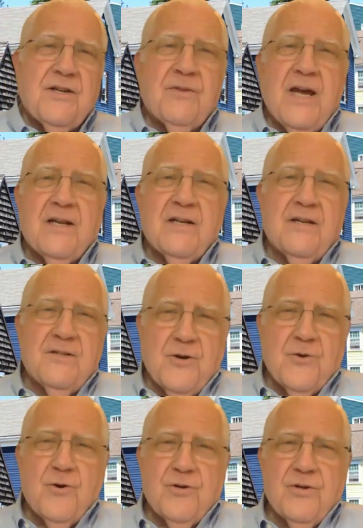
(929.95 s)
of that
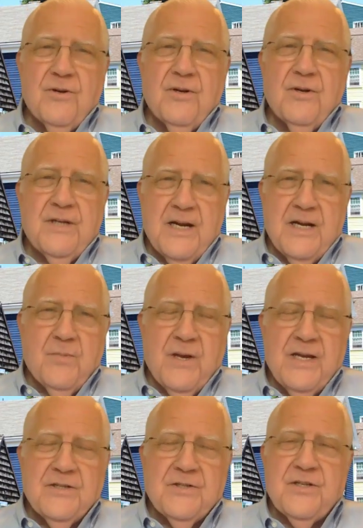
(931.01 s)
donor
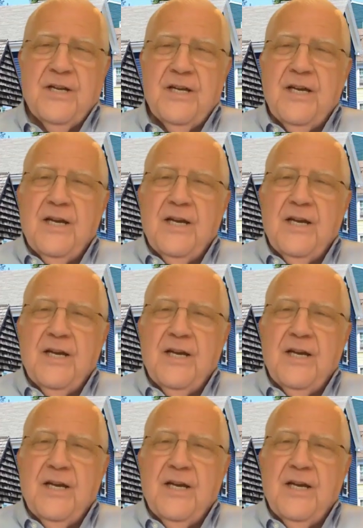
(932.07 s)
database